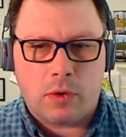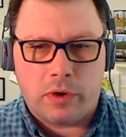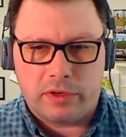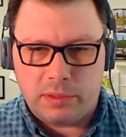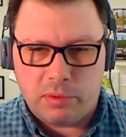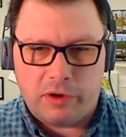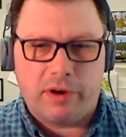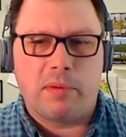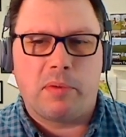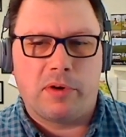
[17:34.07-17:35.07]
quarterly
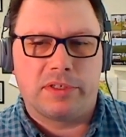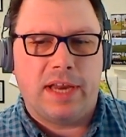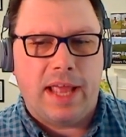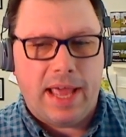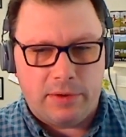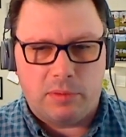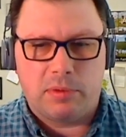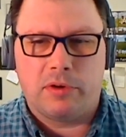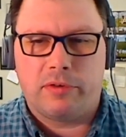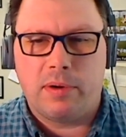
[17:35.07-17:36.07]
program reports and annual
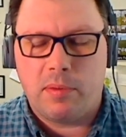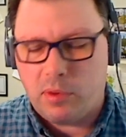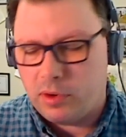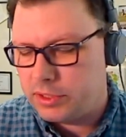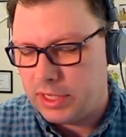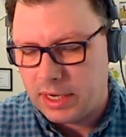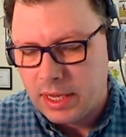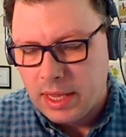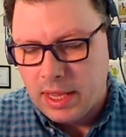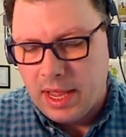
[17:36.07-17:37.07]
program reports, and,
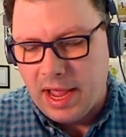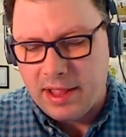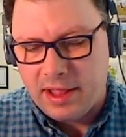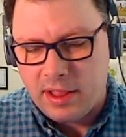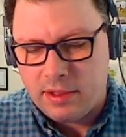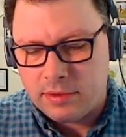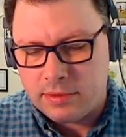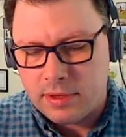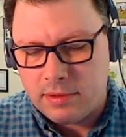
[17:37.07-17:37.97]
and